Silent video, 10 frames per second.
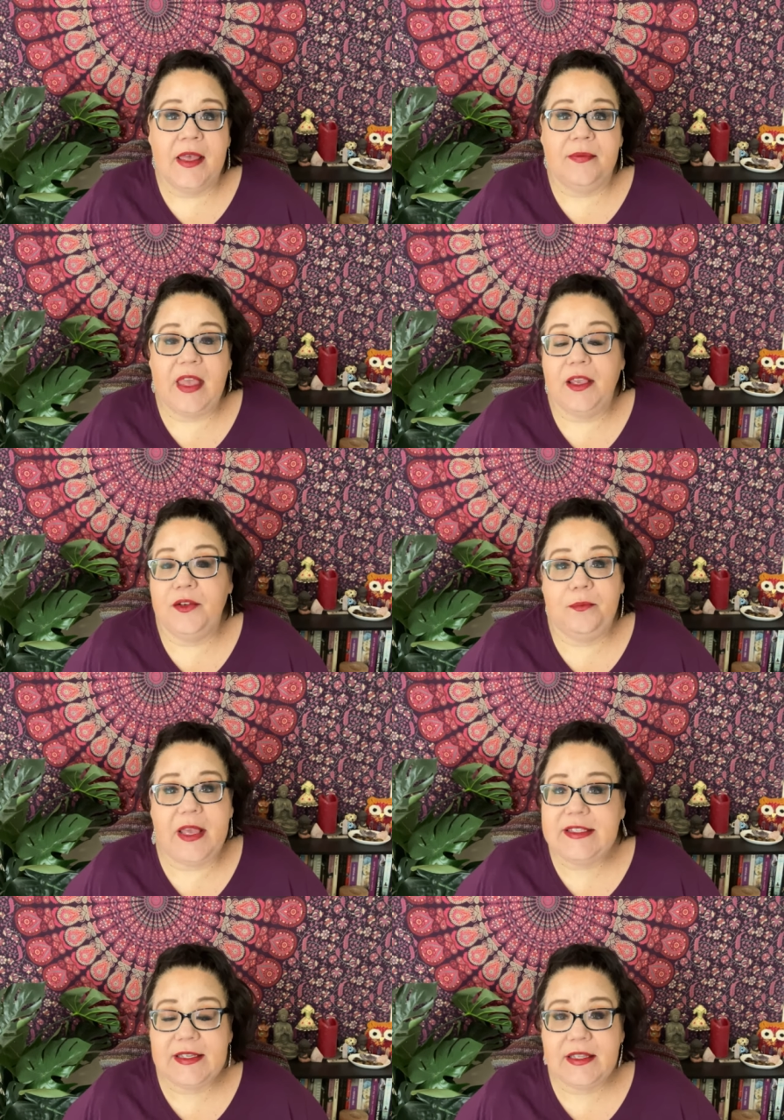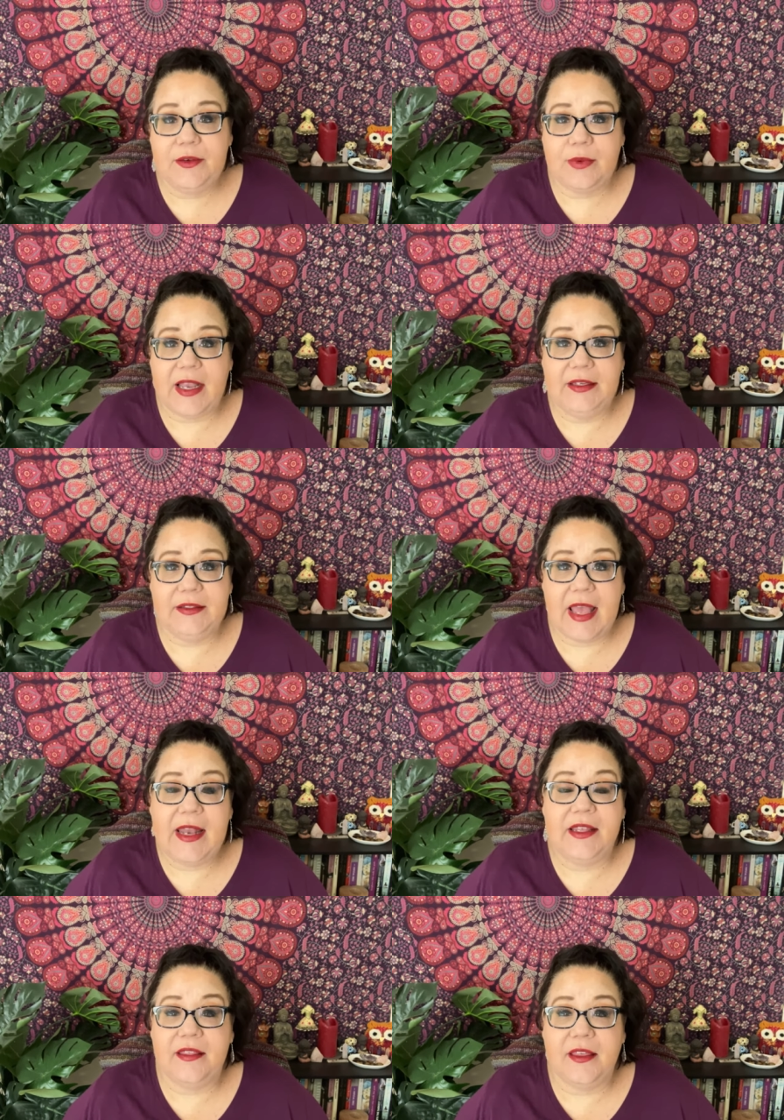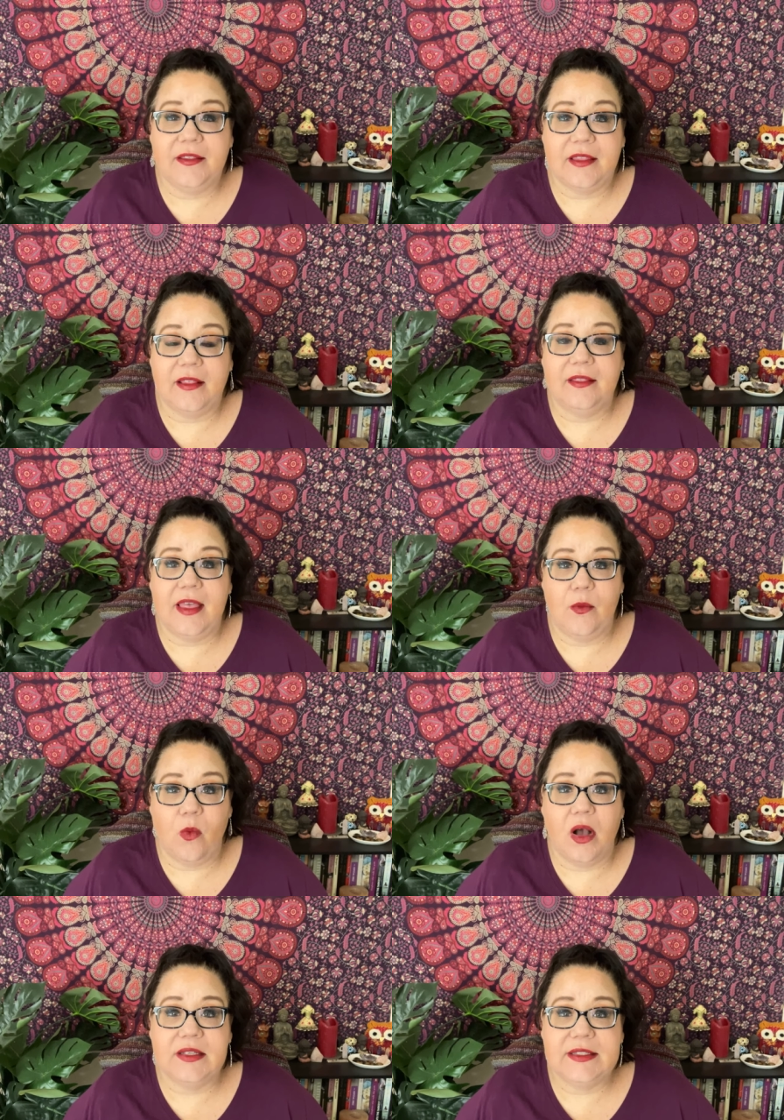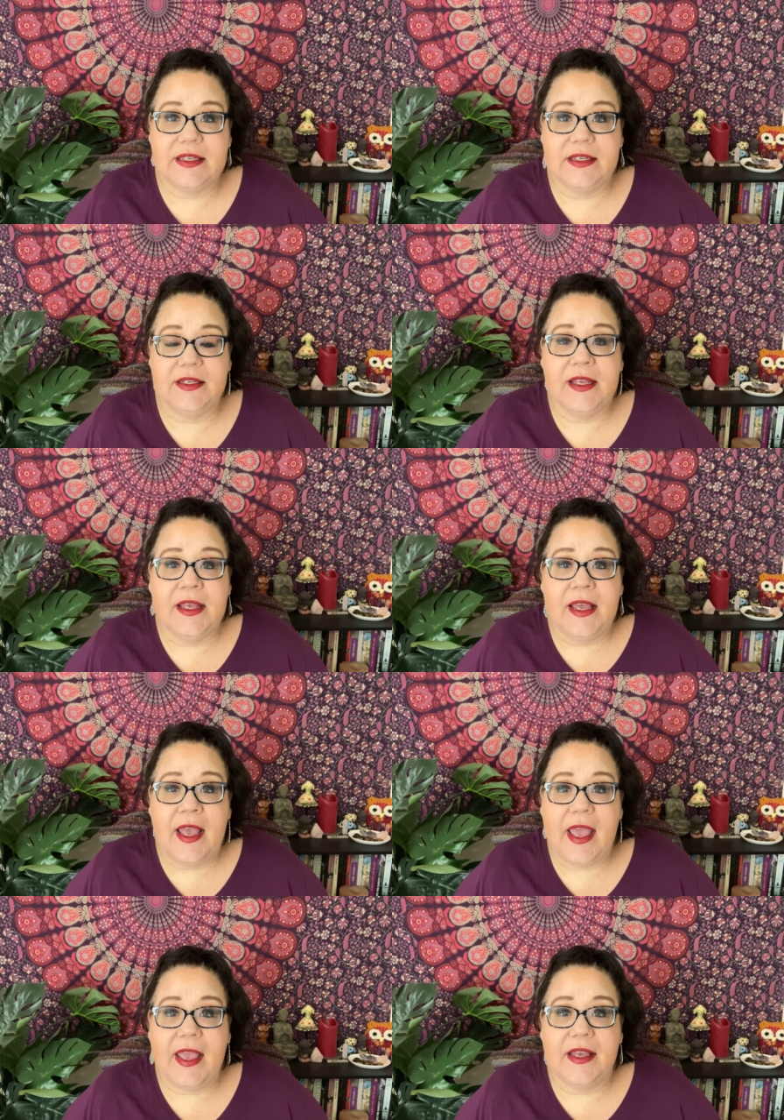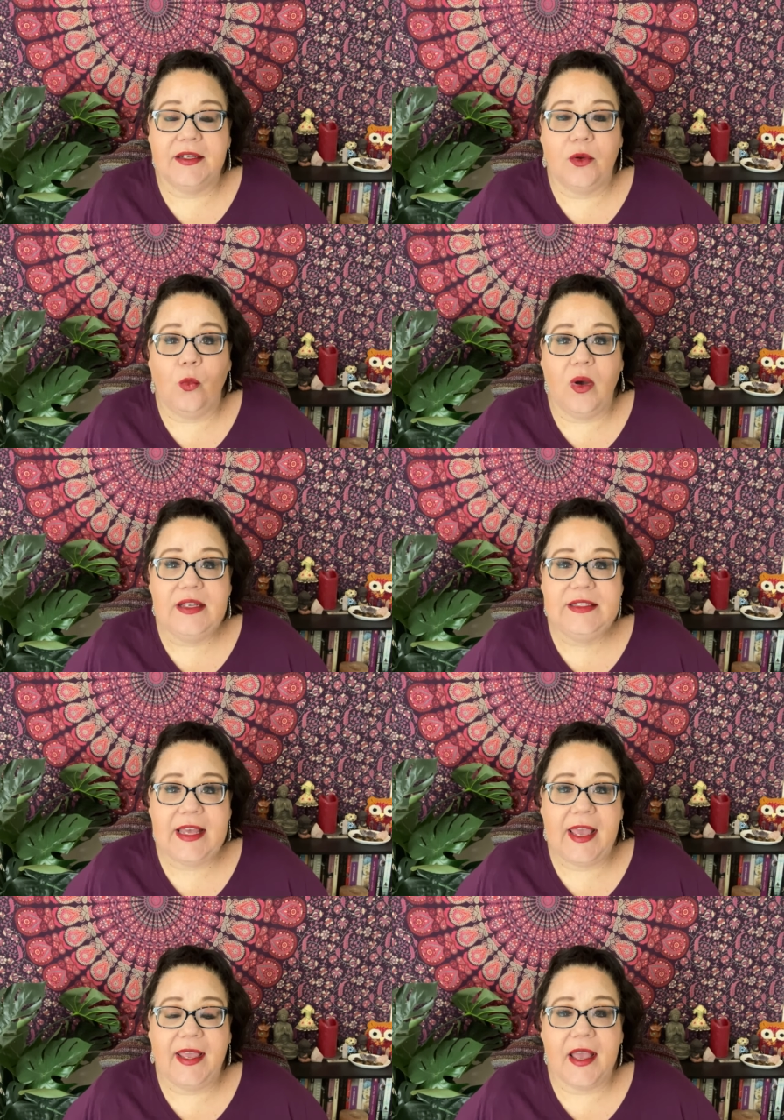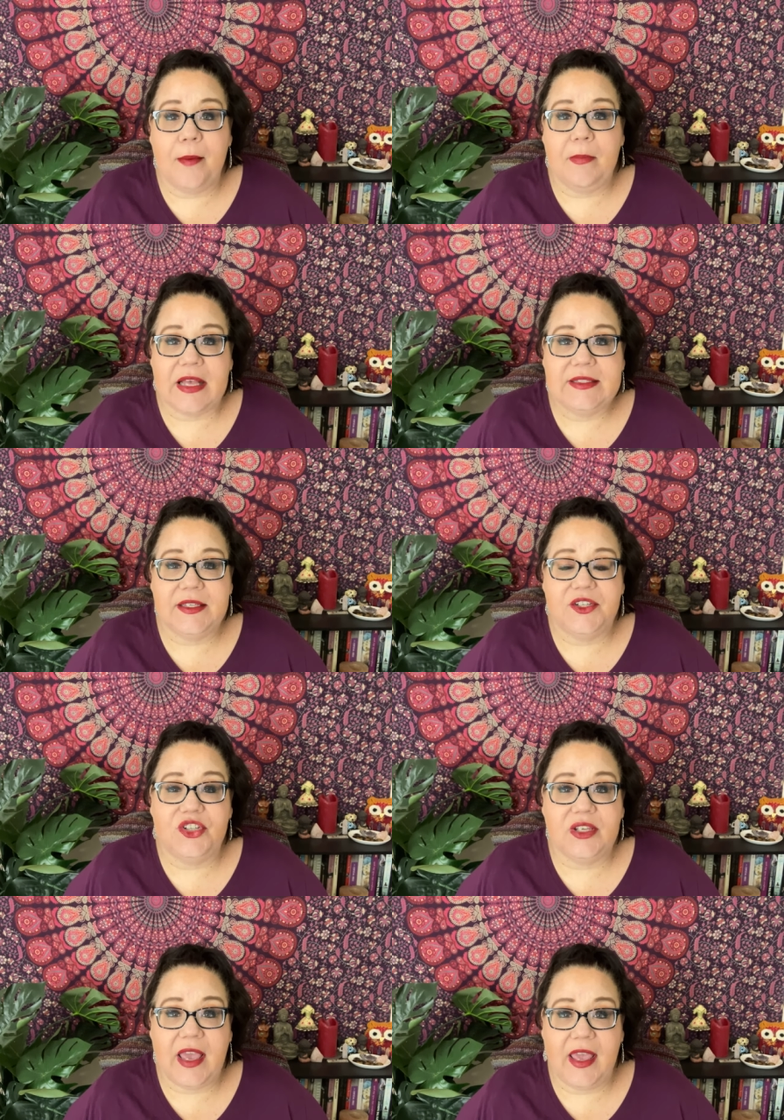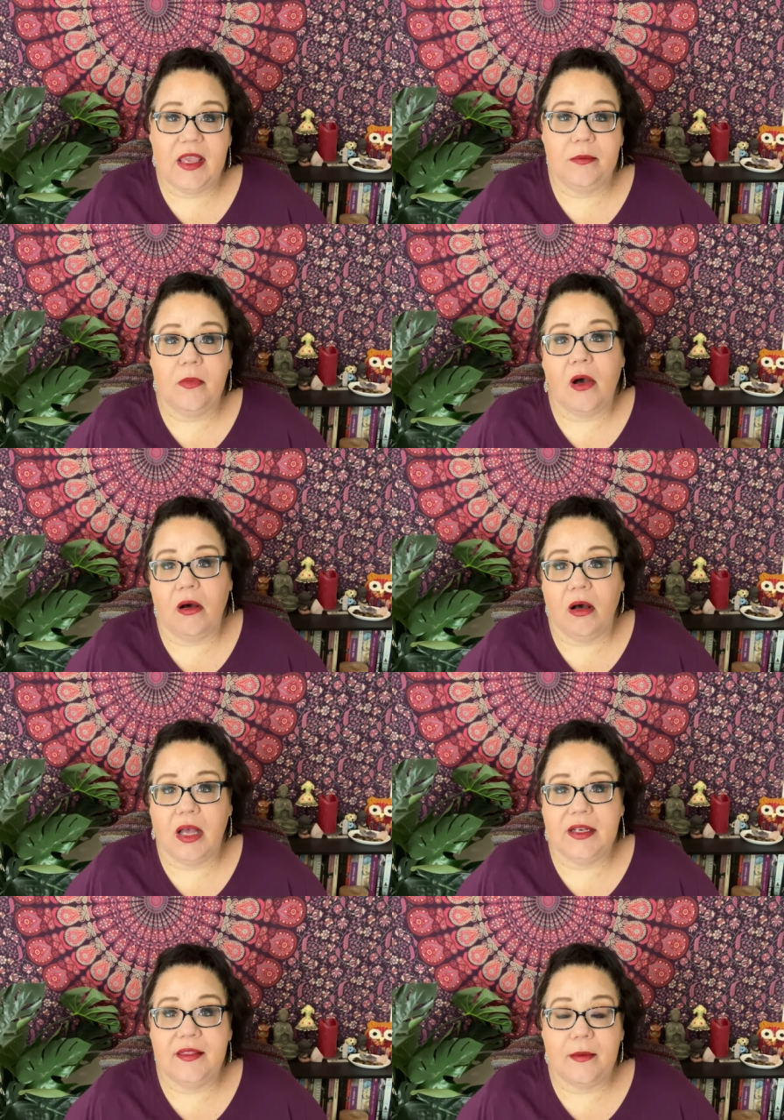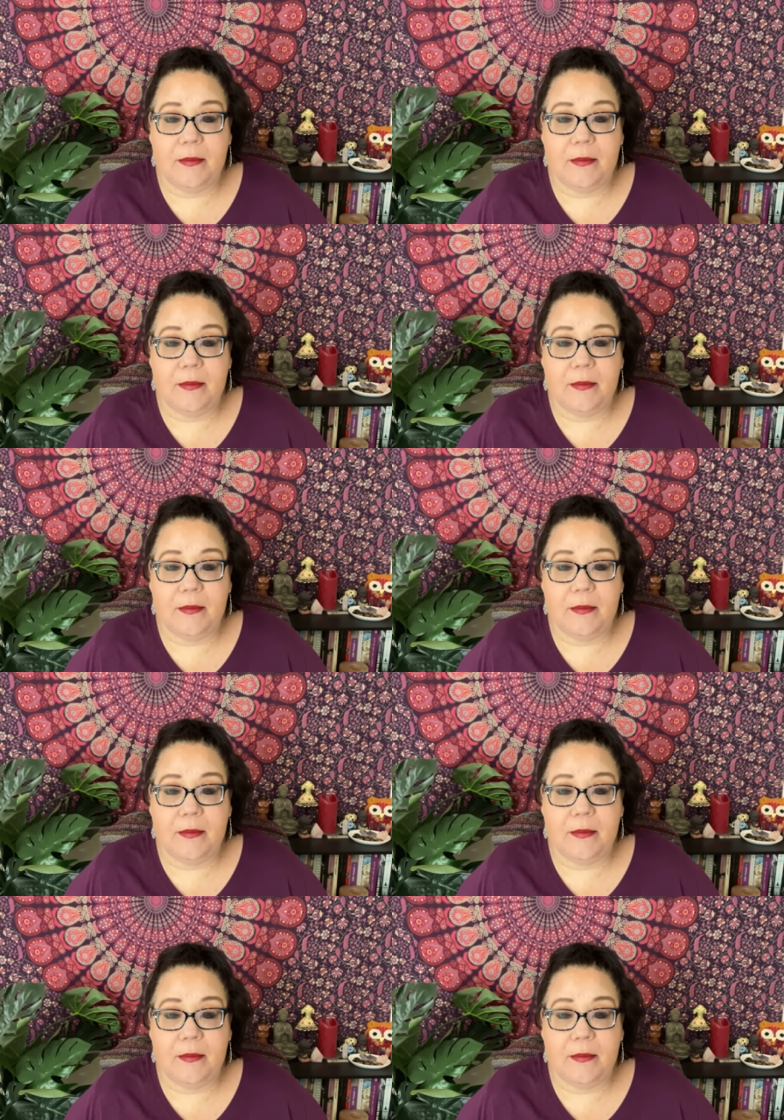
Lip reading: They could basically write anything that they wanted. And one day a message came on the